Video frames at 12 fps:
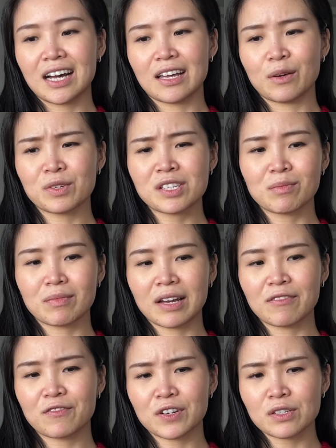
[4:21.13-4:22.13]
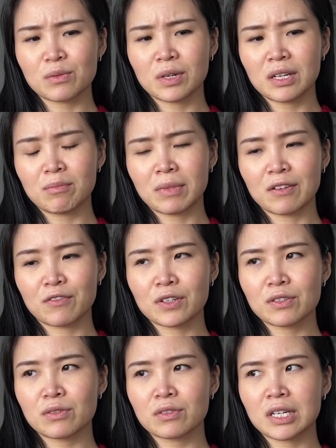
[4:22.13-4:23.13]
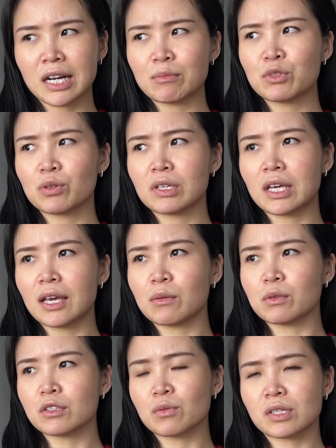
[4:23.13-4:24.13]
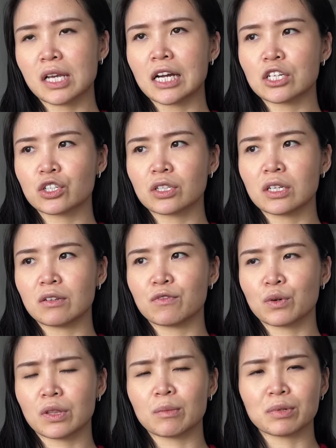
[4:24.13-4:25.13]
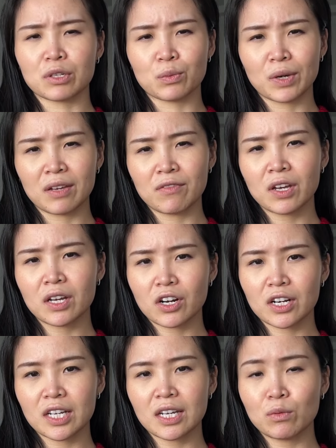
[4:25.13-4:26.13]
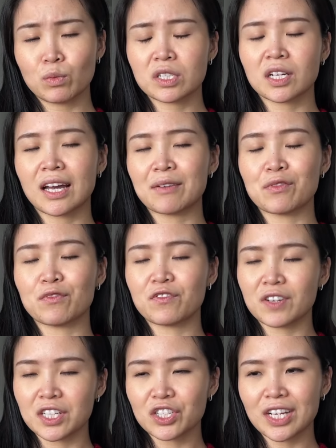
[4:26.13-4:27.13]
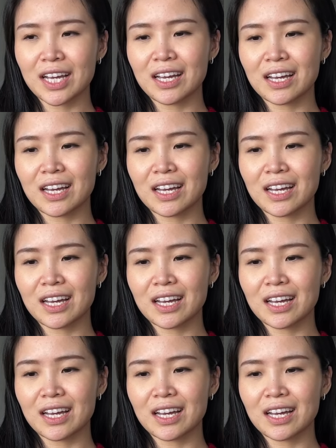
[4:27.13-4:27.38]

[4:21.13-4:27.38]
It wasn't my first one. My first time doing cables was actually for the Blue Wave cardigan, which I haven't finished yet.